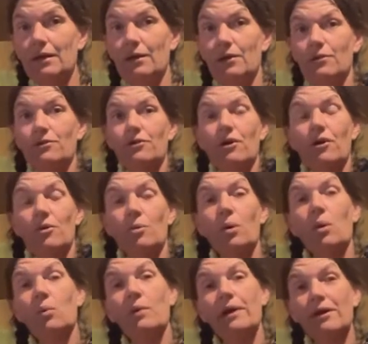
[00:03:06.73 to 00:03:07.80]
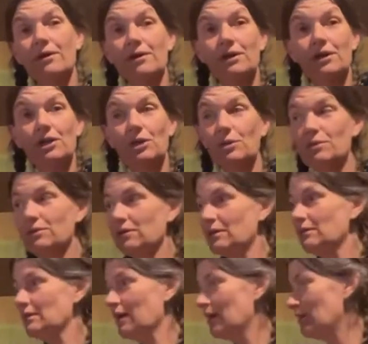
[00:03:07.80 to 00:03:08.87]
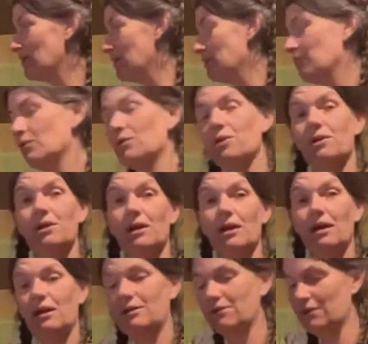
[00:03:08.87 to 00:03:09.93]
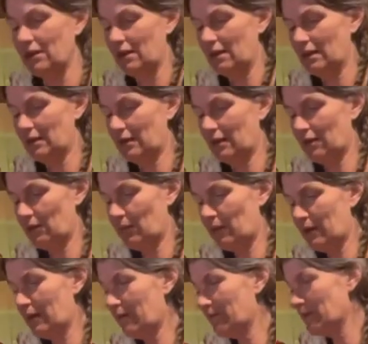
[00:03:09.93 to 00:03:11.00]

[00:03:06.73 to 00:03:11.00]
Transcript: So we are going to go sit down and pull the cards now that we have